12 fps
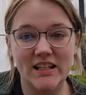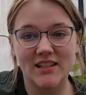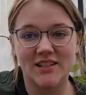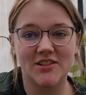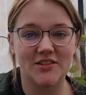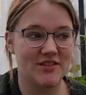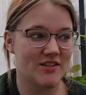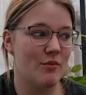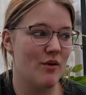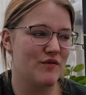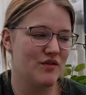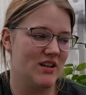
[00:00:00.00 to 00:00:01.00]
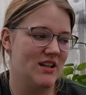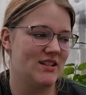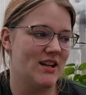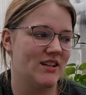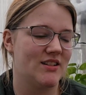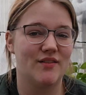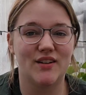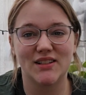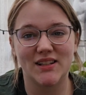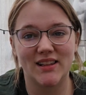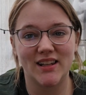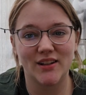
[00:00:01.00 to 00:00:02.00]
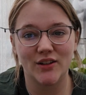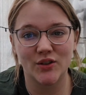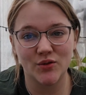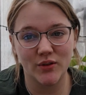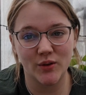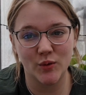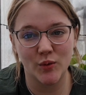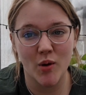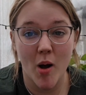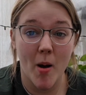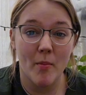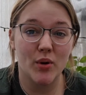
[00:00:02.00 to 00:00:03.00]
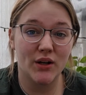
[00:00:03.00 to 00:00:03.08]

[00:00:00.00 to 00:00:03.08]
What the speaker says: It is somewhat for the aesthetics of it because I think it looks really cool,